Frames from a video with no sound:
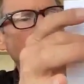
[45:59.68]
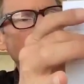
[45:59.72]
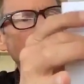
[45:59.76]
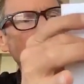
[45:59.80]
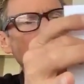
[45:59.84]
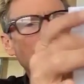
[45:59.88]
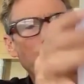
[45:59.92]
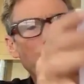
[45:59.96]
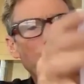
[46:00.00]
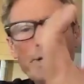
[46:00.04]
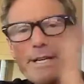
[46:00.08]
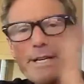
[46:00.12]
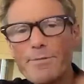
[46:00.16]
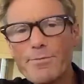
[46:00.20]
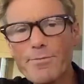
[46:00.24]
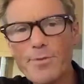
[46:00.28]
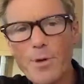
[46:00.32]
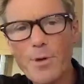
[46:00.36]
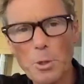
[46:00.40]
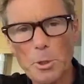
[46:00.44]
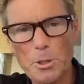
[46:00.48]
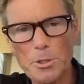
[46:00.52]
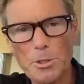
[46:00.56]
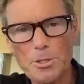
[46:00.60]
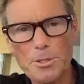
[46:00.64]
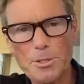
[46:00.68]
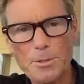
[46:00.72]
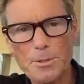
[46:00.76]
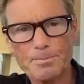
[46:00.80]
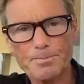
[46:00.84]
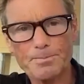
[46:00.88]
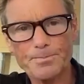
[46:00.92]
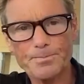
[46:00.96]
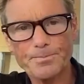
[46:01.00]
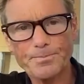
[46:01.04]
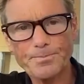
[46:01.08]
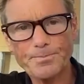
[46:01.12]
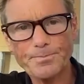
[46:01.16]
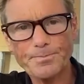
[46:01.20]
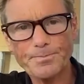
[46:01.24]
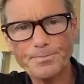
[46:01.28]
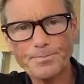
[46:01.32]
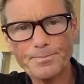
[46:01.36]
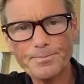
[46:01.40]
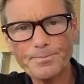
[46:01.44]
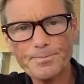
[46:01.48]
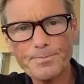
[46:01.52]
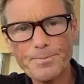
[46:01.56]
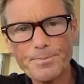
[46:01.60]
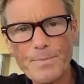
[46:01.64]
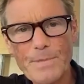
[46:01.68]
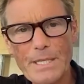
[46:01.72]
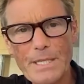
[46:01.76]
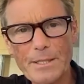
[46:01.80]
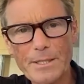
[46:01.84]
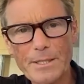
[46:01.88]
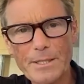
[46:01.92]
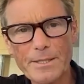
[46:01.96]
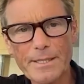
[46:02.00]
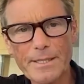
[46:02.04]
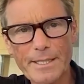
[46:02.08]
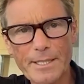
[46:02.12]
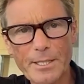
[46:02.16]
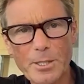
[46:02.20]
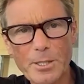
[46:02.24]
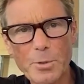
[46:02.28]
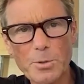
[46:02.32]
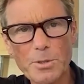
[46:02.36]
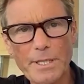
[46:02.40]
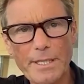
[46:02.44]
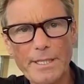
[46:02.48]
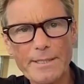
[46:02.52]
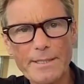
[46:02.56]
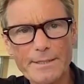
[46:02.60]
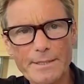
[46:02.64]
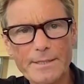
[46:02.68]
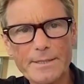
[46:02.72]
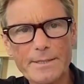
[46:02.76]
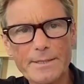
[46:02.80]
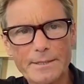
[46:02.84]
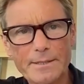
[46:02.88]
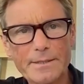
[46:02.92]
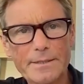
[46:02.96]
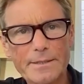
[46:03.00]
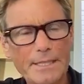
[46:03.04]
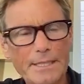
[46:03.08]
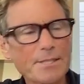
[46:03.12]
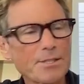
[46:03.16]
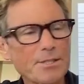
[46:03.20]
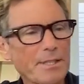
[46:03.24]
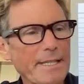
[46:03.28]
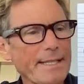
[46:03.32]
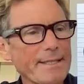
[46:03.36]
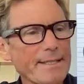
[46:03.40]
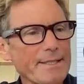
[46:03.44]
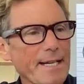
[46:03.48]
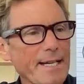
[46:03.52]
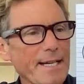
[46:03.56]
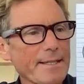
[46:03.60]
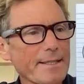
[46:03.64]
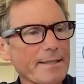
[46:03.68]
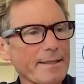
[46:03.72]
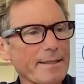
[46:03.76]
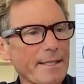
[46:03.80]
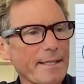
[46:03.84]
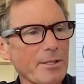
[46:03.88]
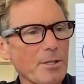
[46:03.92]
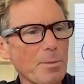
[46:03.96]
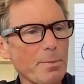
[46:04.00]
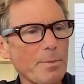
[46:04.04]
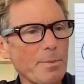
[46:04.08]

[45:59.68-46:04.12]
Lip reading: 3, focus. You know, they know it needs to get done and they're not